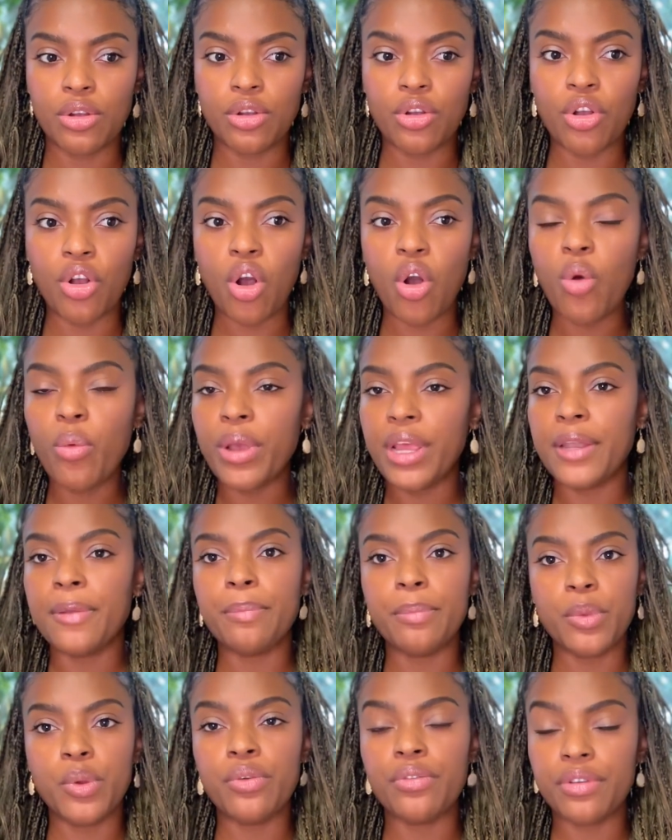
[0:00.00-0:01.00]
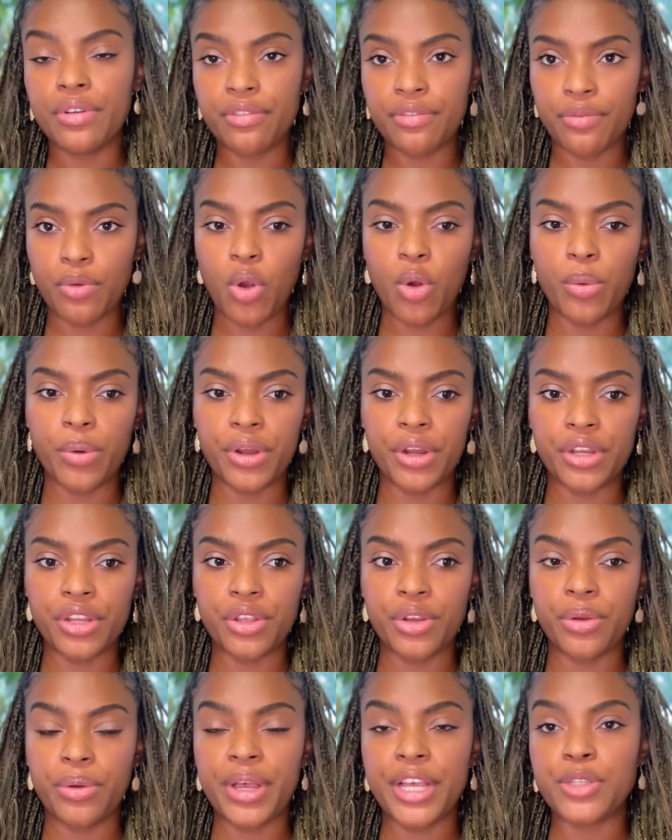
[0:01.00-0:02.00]
going moving forward you
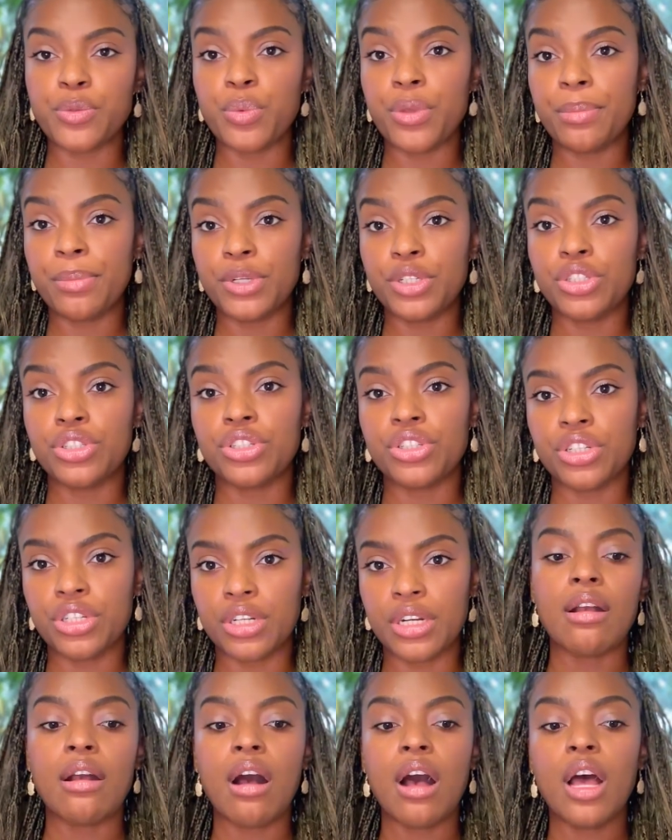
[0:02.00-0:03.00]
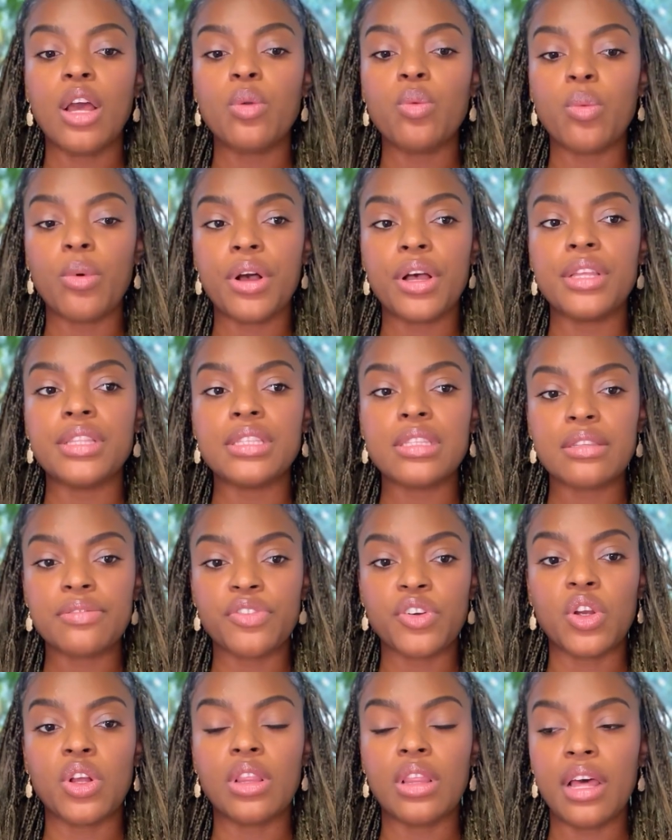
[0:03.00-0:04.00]
know as we mature god wants
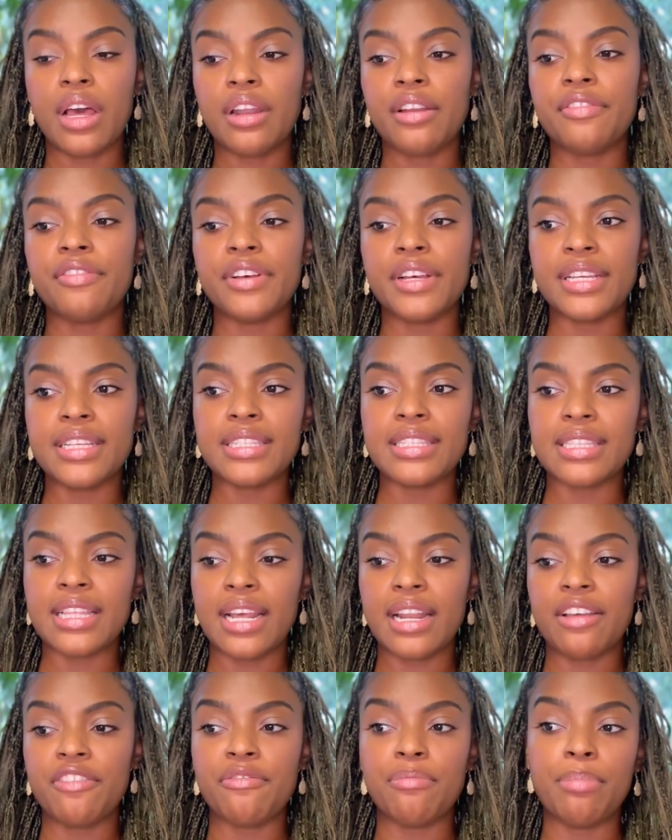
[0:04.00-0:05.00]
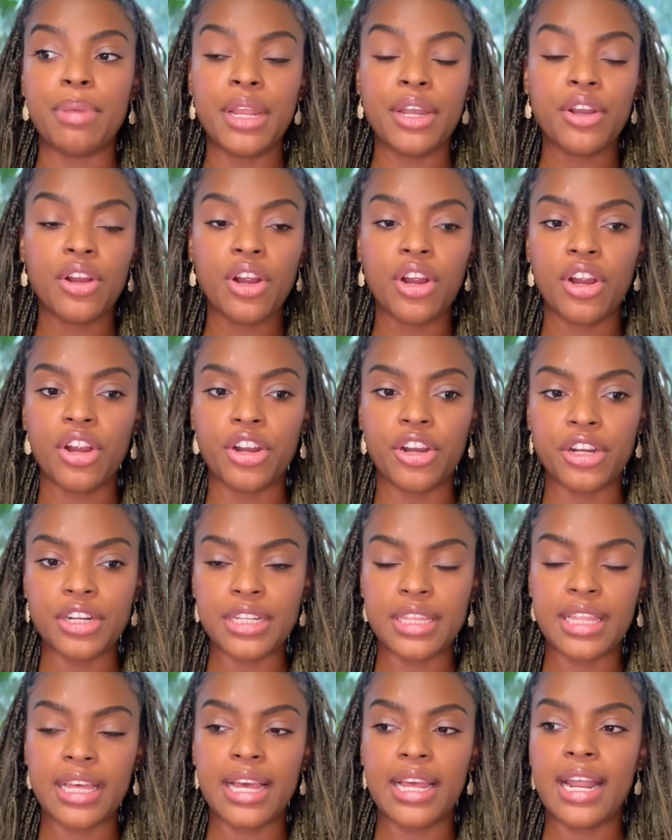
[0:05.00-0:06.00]
for a lot of us that have been hurt
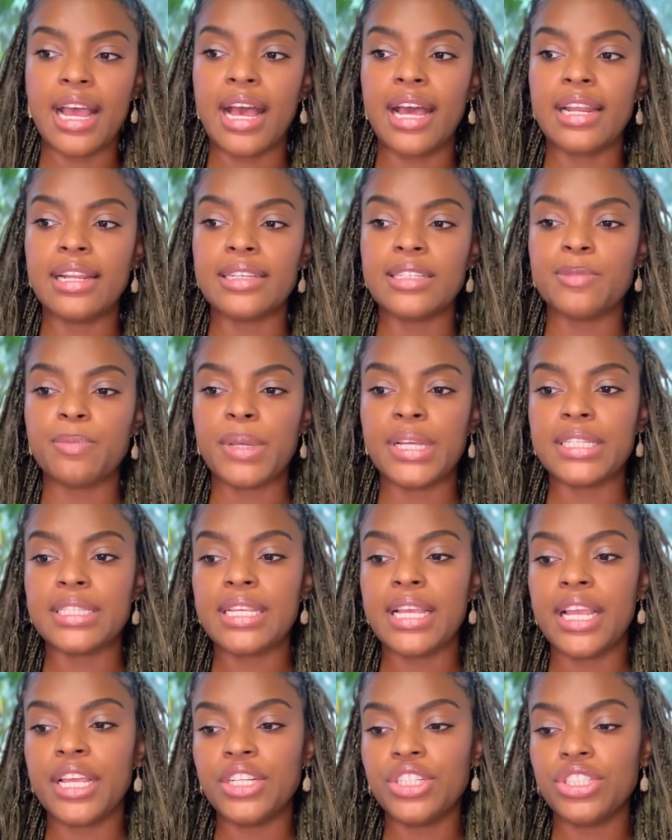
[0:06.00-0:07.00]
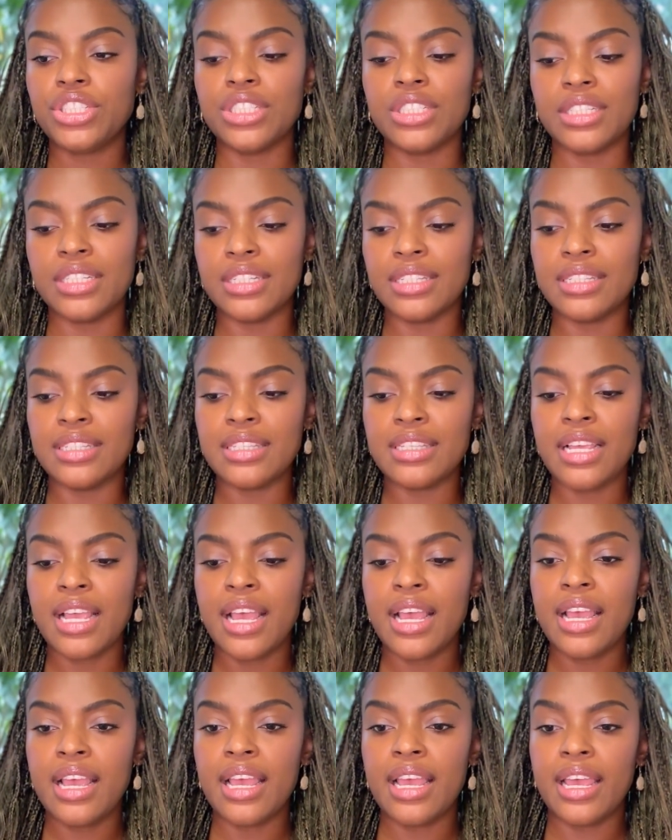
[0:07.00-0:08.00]
that had expectations
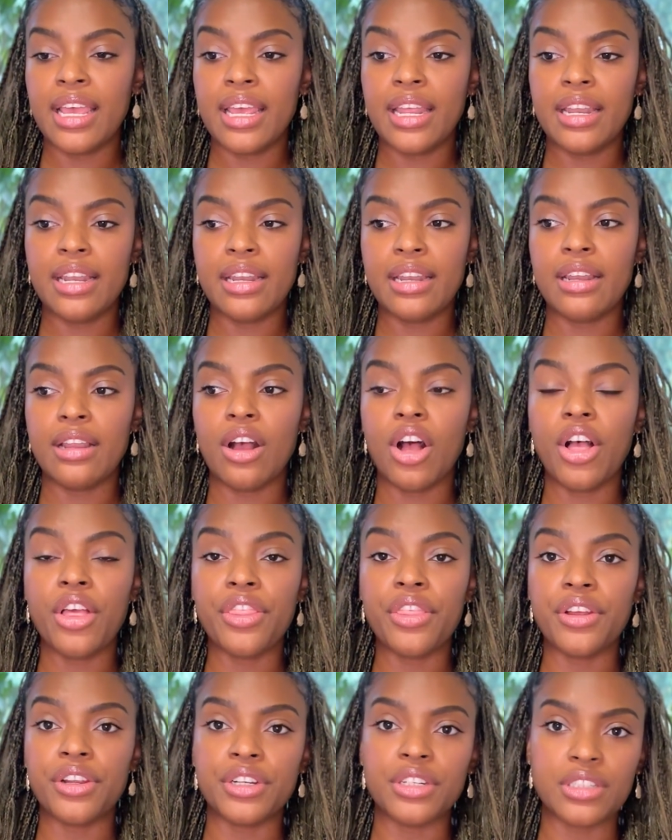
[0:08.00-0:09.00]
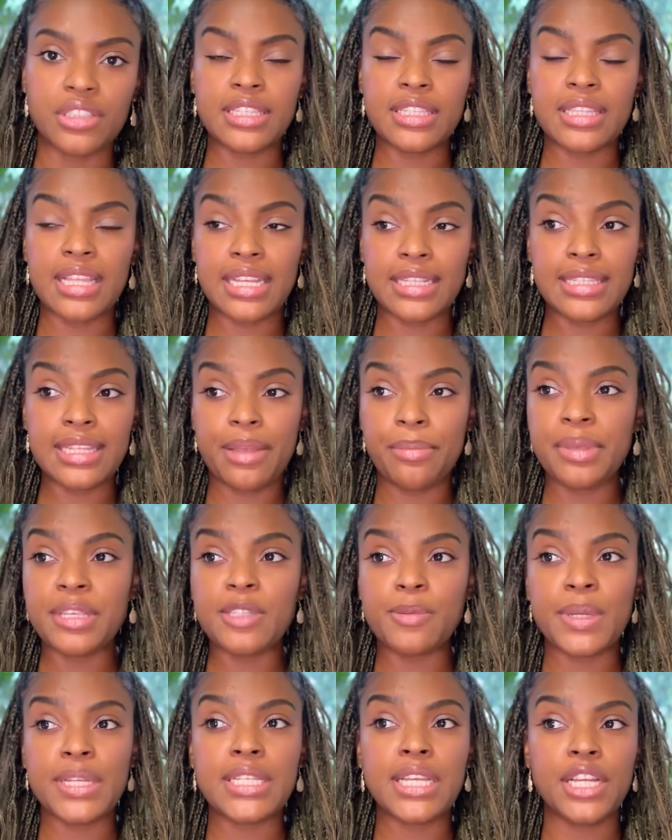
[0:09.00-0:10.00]
in others, that same
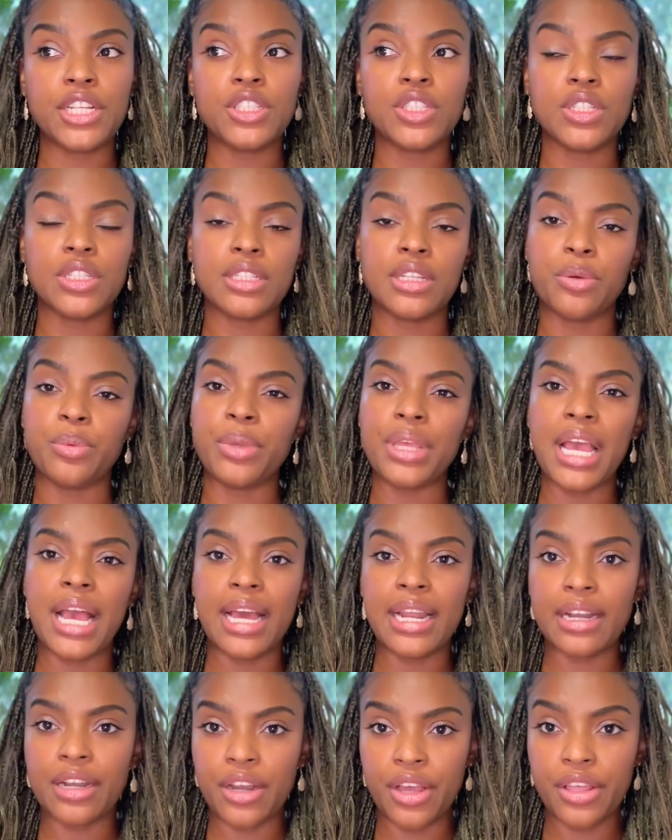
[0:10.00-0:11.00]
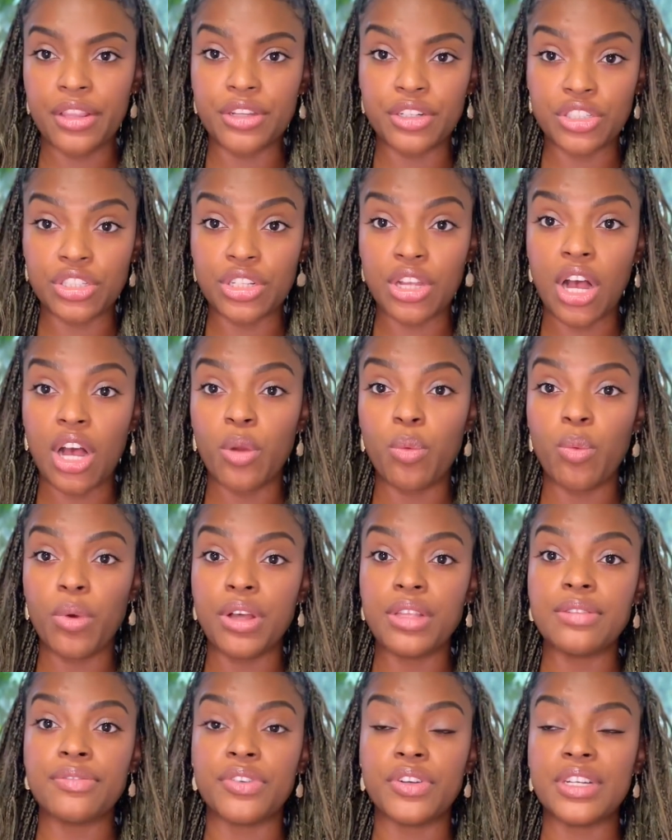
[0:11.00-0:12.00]
expectation that we had in others. God
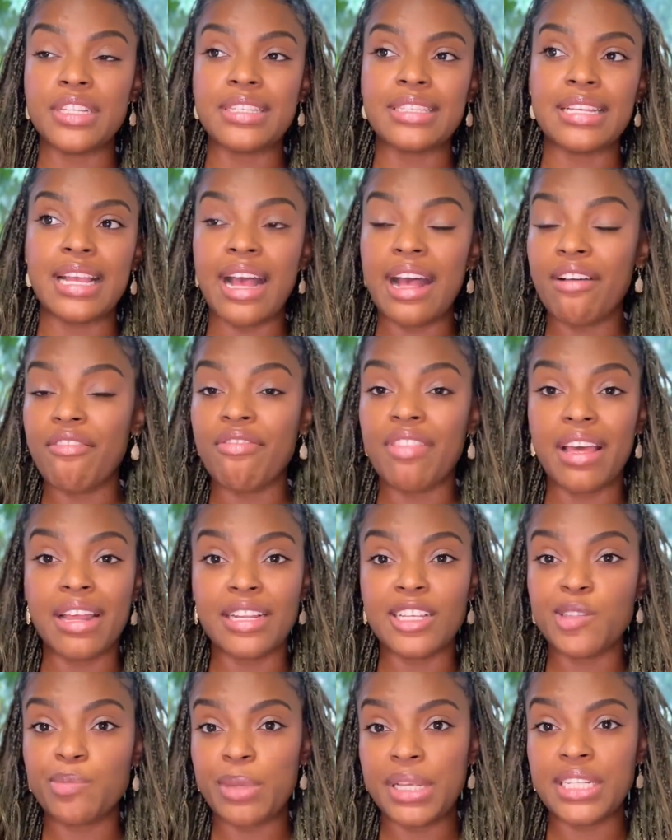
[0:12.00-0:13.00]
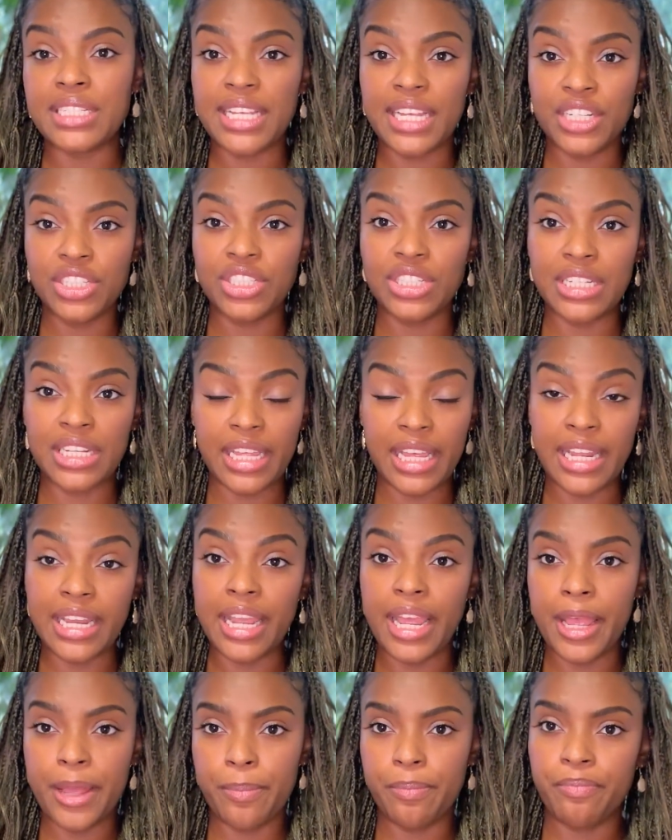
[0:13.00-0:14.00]
wants for us to have that expectation in
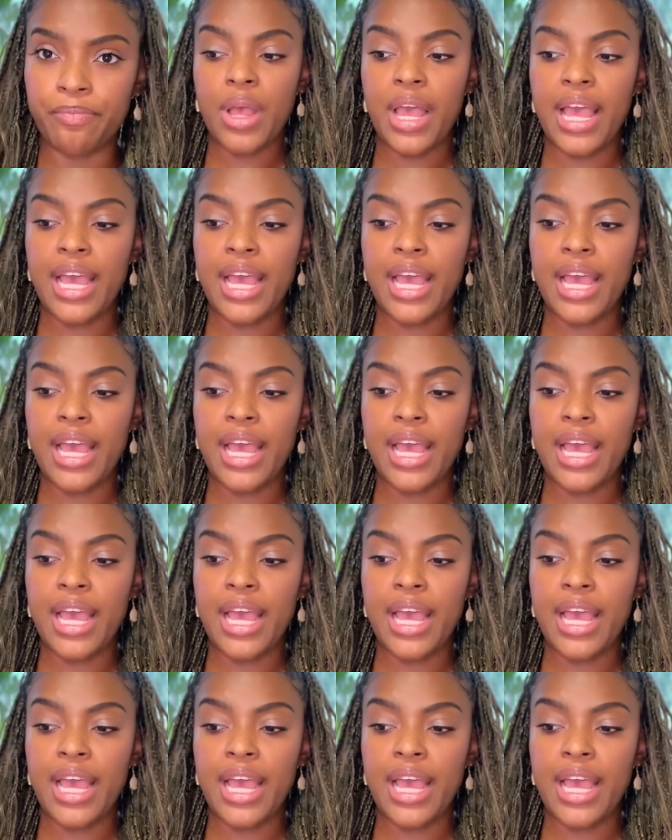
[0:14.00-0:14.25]
Him.